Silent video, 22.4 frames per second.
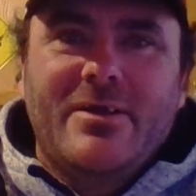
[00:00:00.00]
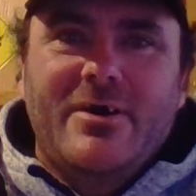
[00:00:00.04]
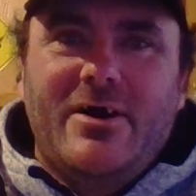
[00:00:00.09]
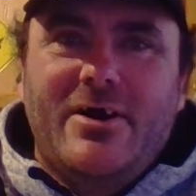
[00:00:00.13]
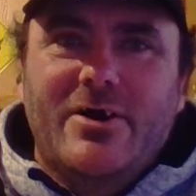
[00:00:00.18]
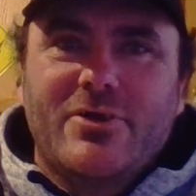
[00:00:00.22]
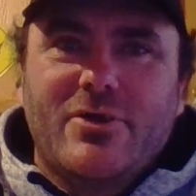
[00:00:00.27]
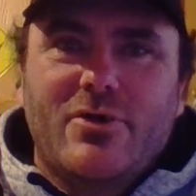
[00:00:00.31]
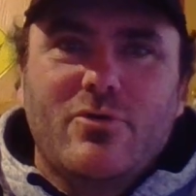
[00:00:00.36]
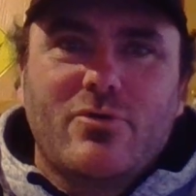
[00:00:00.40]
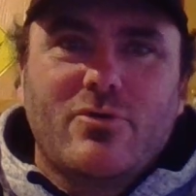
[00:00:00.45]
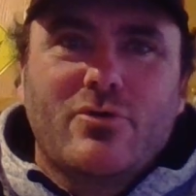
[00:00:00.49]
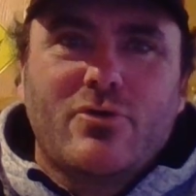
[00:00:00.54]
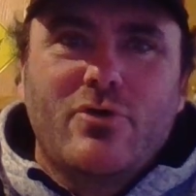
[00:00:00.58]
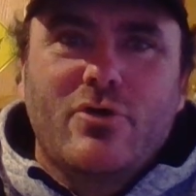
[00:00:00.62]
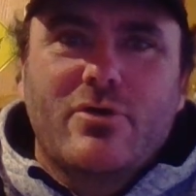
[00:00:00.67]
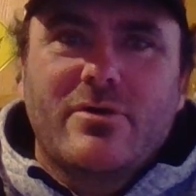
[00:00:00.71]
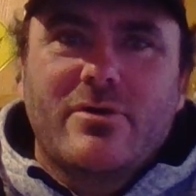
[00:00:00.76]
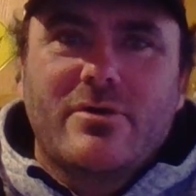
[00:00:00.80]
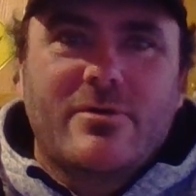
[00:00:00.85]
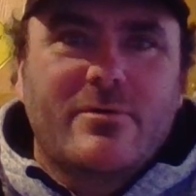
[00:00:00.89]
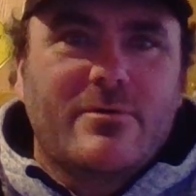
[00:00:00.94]
I don't
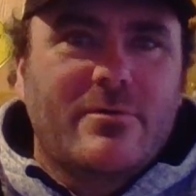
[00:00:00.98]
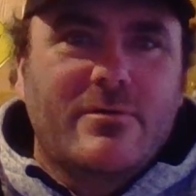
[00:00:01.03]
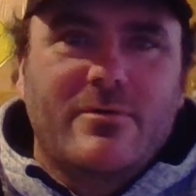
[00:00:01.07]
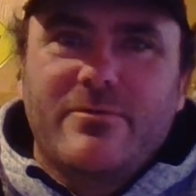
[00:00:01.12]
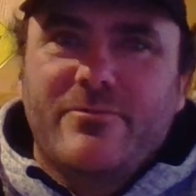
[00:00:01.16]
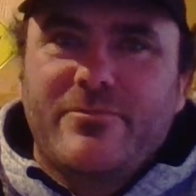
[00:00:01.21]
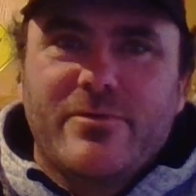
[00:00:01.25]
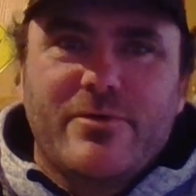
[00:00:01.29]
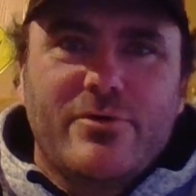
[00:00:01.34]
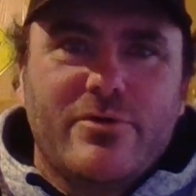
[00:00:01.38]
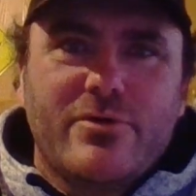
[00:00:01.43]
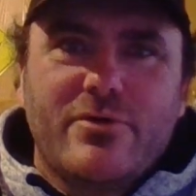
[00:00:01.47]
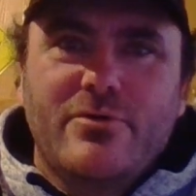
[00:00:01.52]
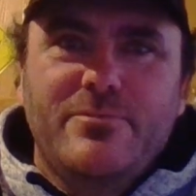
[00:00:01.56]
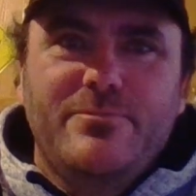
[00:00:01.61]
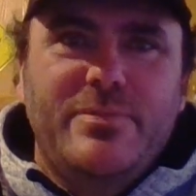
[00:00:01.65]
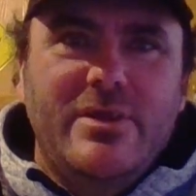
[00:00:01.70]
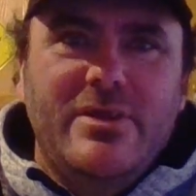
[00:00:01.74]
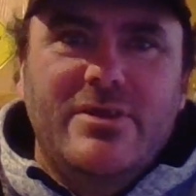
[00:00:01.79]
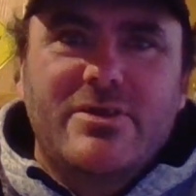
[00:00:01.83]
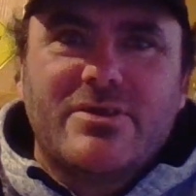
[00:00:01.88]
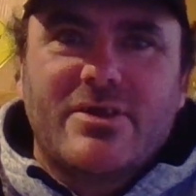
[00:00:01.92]
cook very good
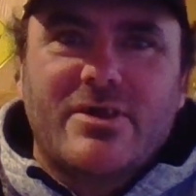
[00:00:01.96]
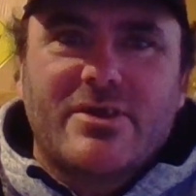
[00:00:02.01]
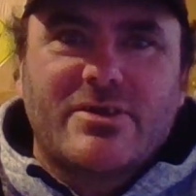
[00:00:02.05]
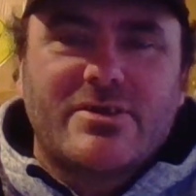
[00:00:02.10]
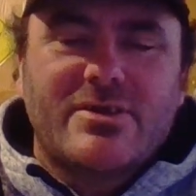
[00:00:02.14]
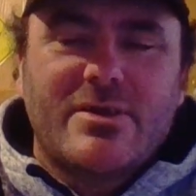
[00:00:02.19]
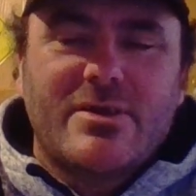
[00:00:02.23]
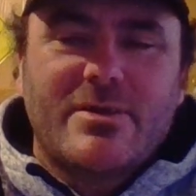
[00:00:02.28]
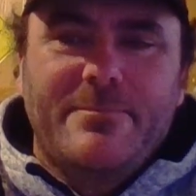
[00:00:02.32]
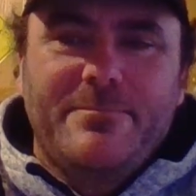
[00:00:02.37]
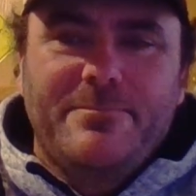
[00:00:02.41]
pizzas.